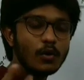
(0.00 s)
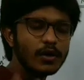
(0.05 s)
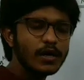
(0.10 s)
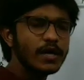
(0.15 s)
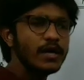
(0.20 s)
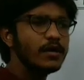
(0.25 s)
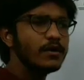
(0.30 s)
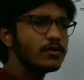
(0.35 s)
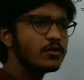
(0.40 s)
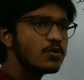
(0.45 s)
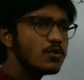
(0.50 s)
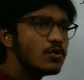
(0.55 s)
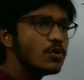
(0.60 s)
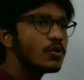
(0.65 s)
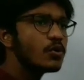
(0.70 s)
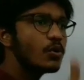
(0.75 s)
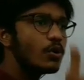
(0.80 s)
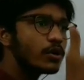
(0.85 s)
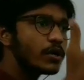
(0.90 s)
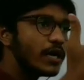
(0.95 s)
okay,
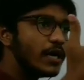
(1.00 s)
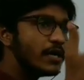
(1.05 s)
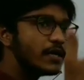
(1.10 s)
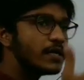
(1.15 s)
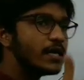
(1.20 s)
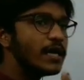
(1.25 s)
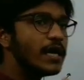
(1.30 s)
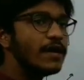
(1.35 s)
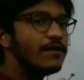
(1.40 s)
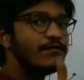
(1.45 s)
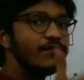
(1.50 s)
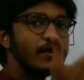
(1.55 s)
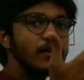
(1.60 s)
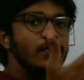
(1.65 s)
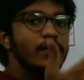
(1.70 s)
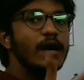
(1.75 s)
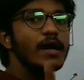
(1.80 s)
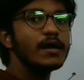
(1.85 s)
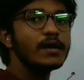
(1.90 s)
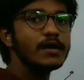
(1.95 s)
to rotate the
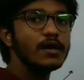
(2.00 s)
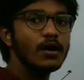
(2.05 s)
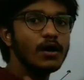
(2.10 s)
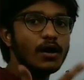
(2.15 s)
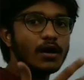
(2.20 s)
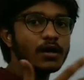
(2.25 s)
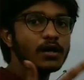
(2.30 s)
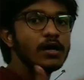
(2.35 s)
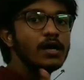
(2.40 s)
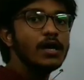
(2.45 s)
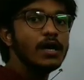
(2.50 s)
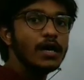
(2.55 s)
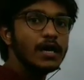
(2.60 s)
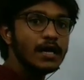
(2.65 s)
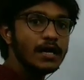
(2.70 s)
everywhere or